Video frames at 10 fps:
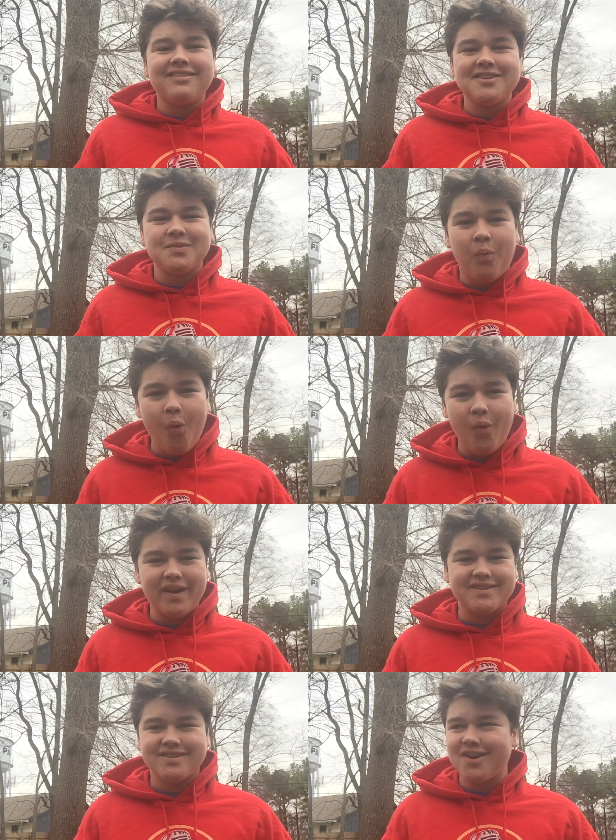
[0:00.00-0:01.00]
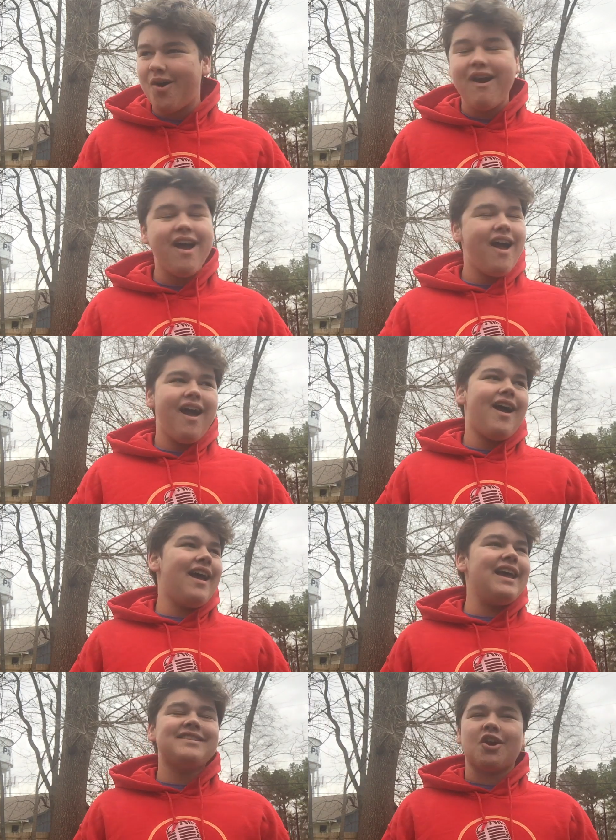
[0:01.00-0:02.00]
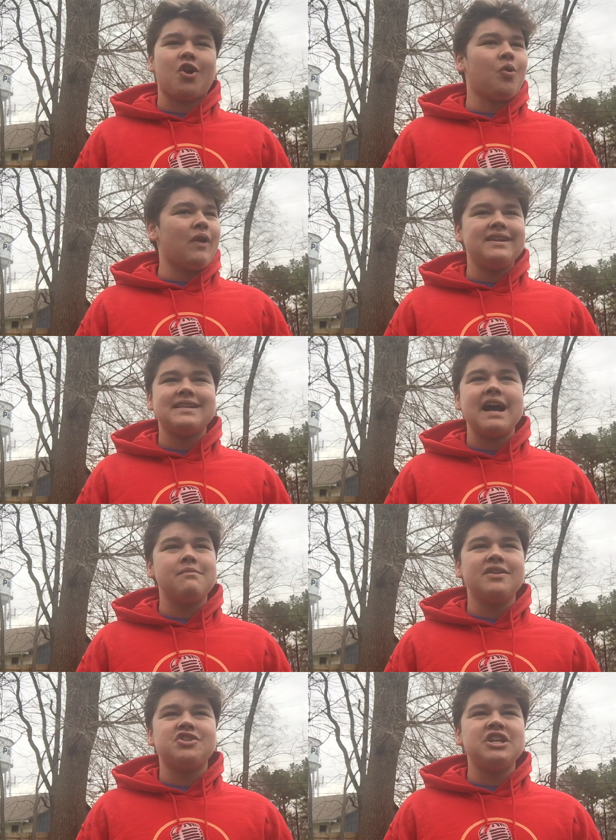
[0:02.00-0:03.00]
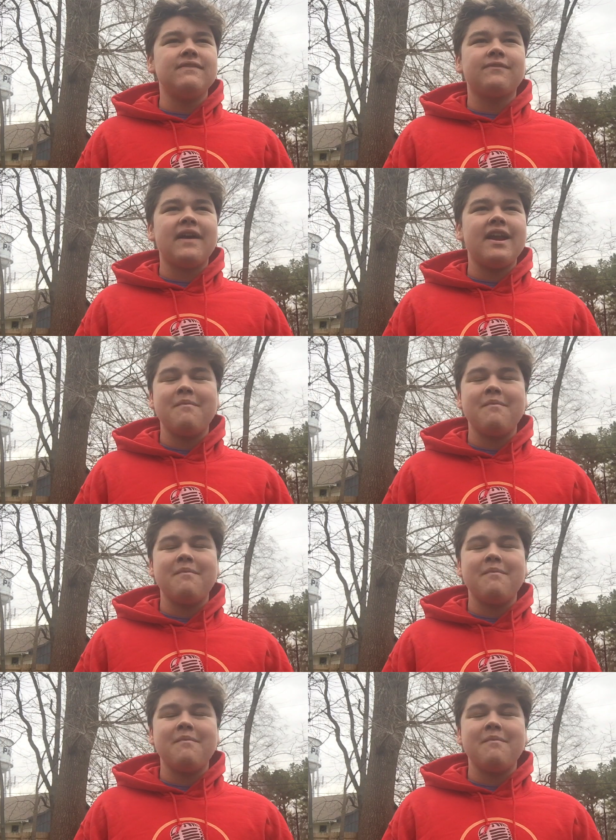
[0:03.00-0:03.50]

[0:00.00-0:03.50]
this point. So it's a great time to be a Chiefs fan.